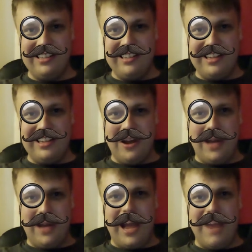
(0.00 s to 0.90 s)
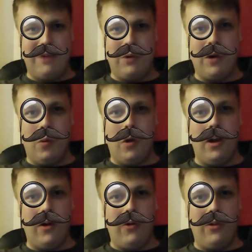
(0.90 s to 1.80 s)
game for quite a
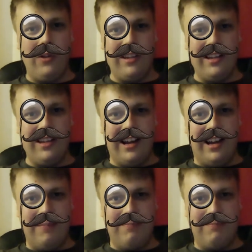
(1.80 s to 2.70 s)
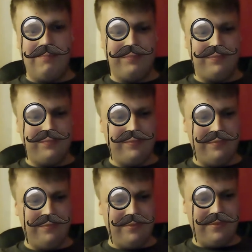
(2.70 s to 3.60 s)
while. So
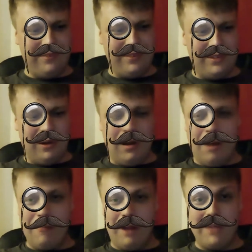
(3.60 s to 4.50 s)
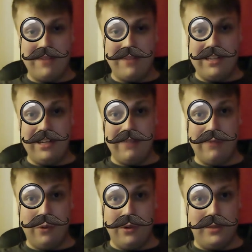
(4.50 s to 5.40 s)
I'm definitely looking
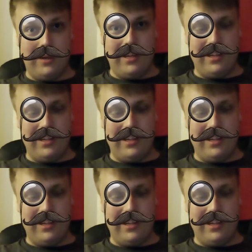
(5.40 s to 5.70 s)
forward to it.